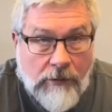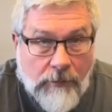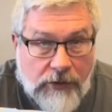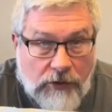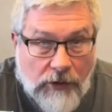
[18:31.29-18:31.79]

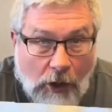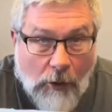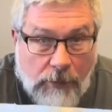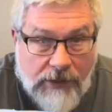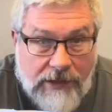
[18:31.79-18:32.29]
Make sure you
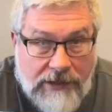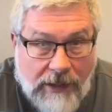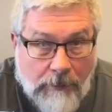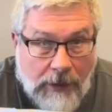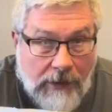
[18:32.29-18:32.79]
open these
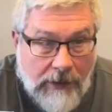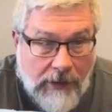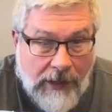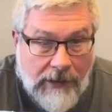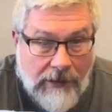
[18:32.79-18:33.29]
up
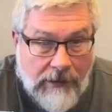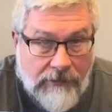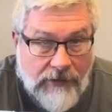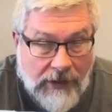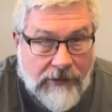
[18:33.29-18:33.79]
and
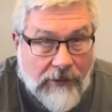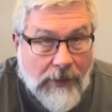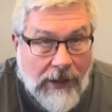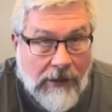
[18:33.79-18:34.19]
take them